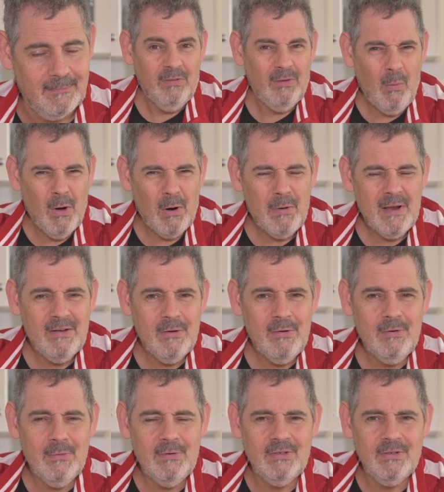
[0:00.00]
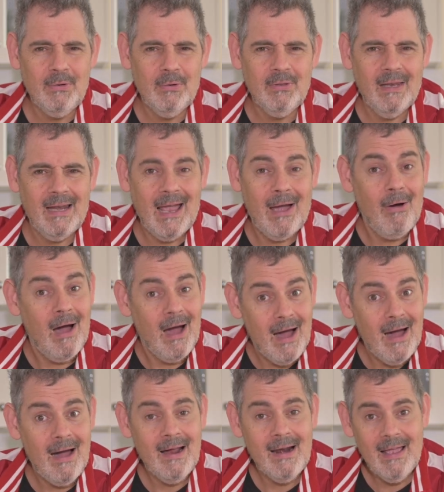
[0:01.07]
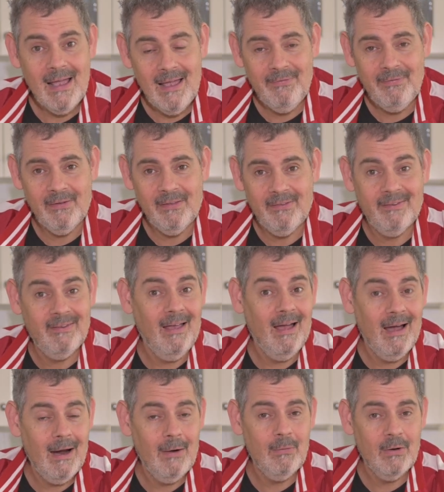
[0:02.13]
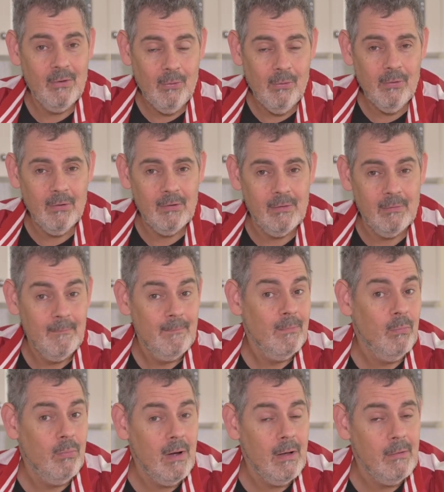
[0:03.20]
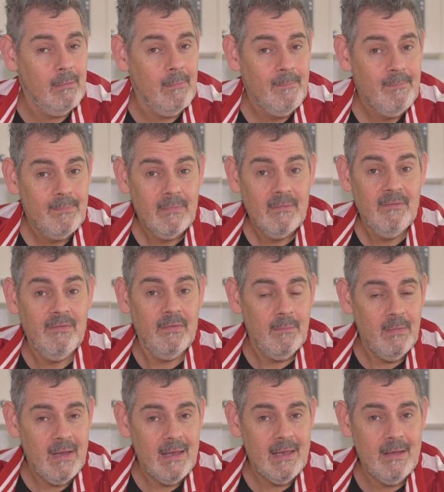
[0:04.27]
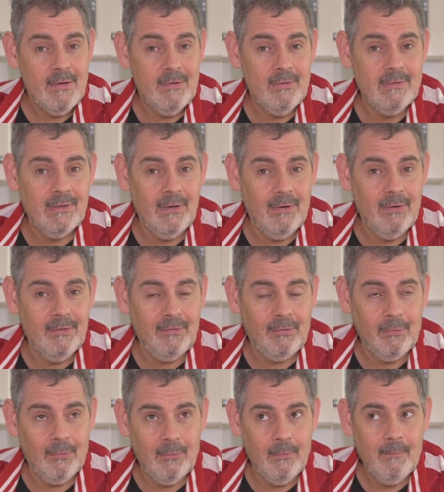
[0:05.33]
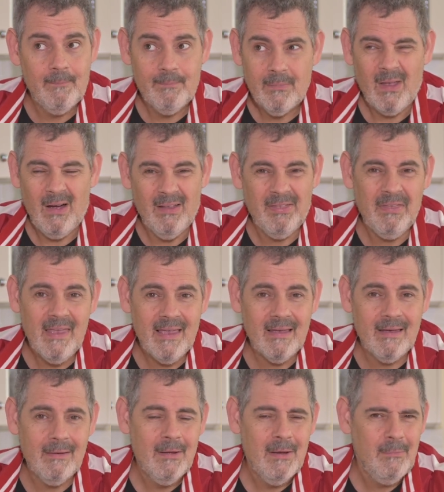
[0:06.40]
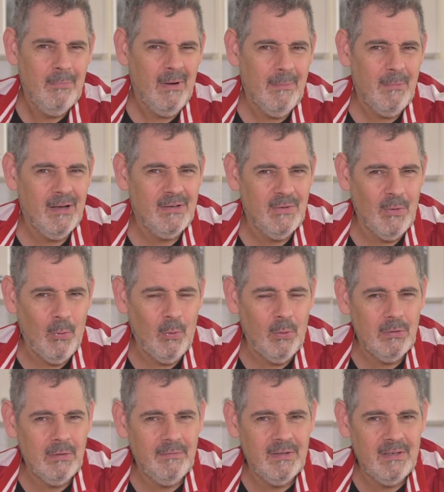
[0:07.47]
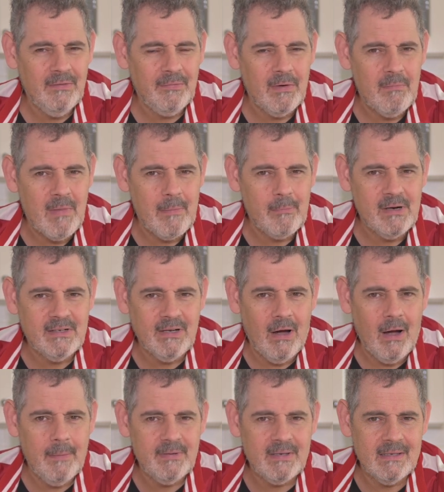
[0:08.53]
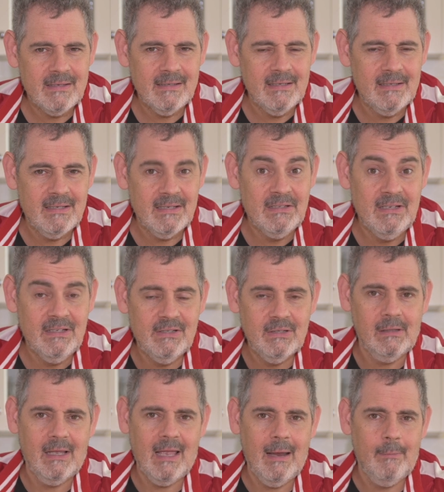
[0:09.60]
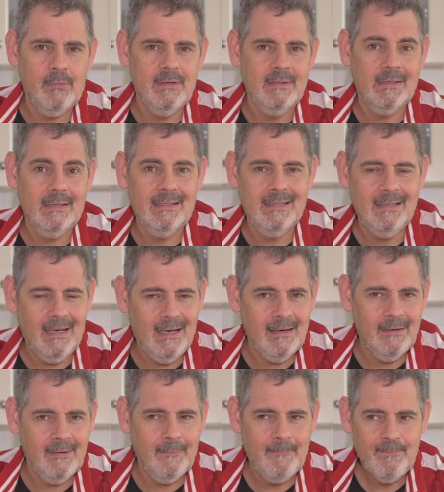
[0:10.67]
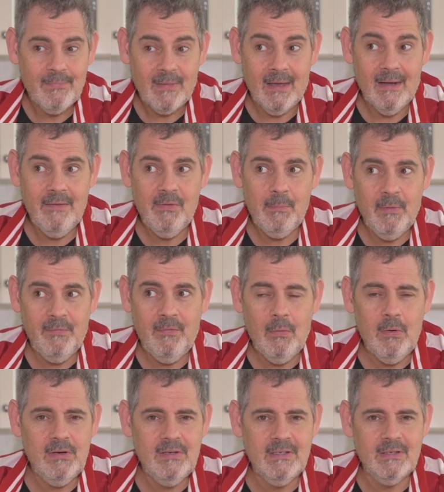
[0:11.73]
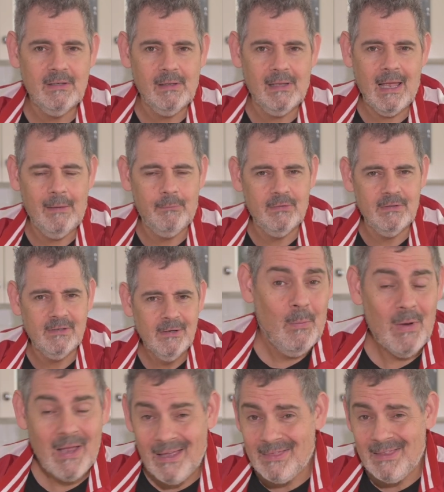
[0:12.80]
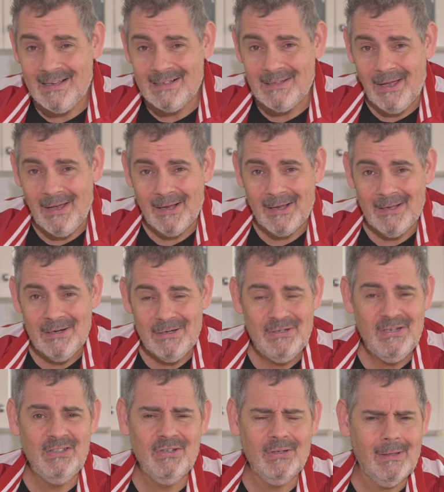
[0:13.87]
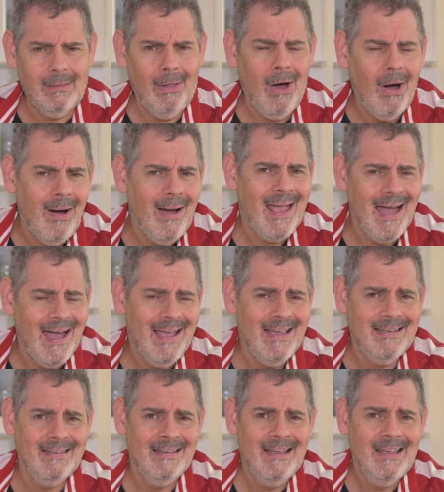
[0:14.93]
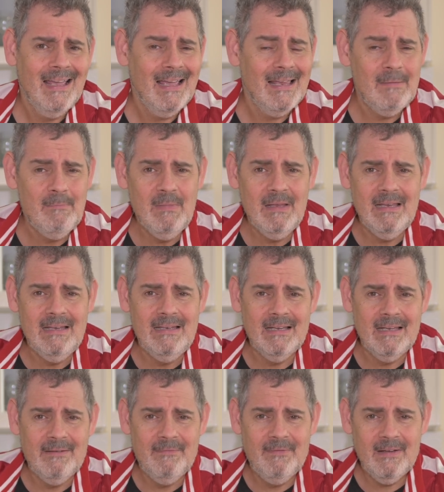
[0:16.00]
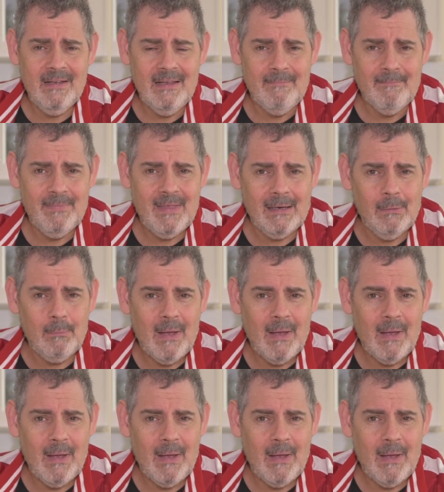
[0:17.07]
So what do we do to ensure that our hard efforts are recorded? Well, for me, who's gone through, I think, pretty much all of the different memory types since digital cameras started, and even before digital cameras, we had things like digital high 8 and mini DV. That'll